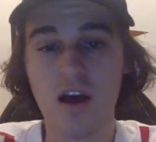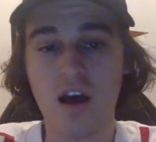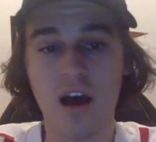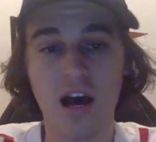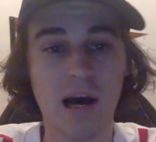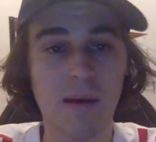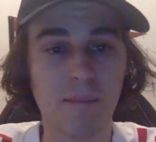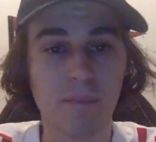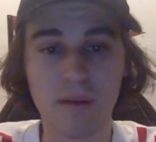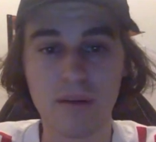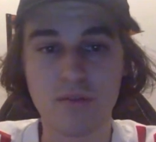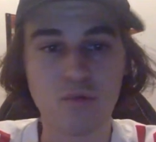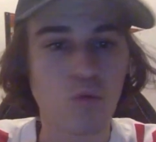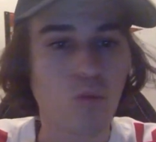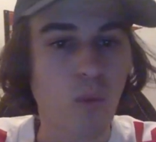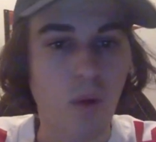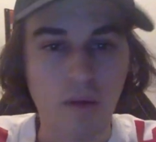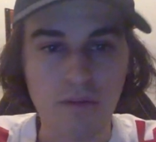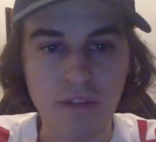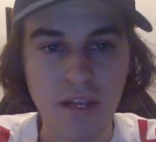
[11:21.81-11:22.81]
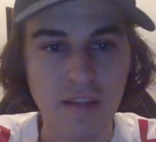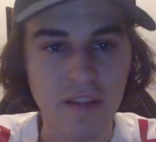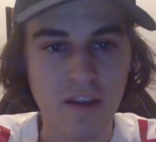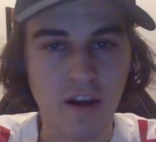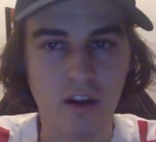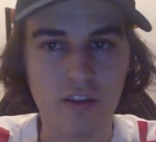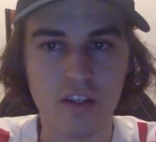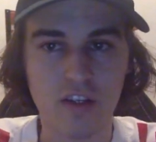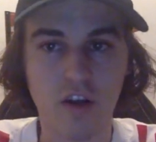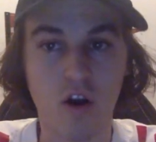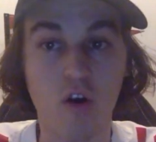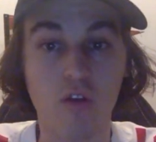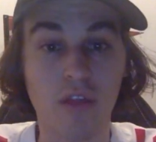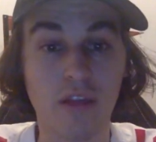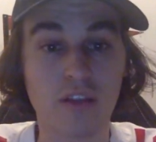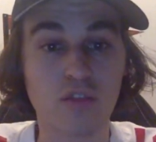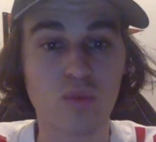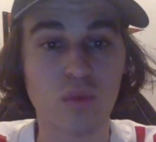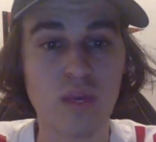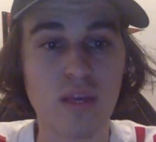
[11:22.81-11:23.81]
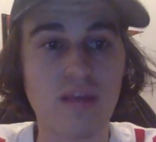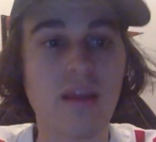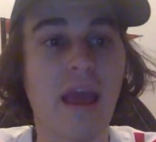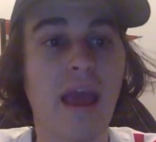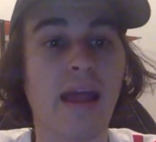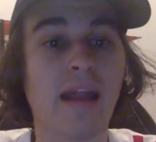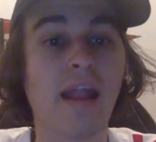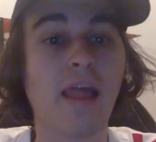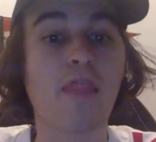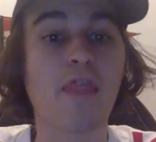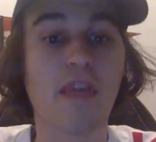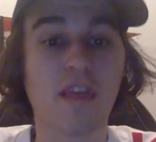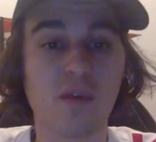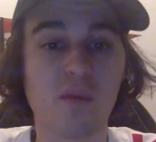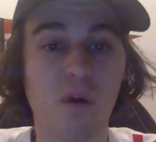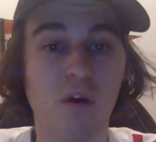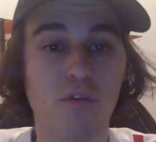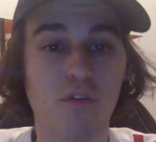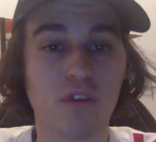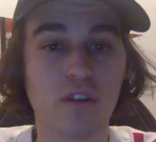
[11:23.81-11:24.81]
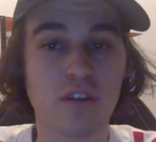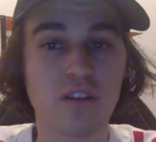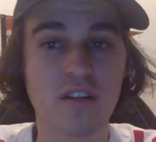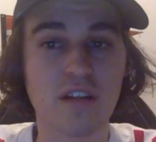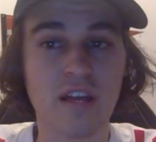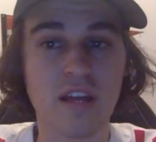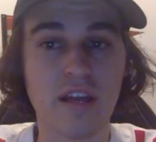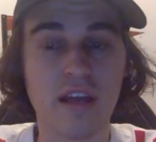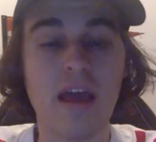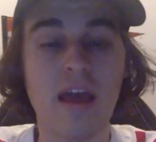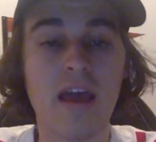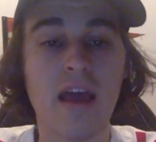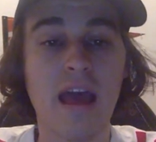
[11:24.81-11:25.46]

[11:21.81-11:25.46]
But we'll have daily content all next week. And thank you all for listening.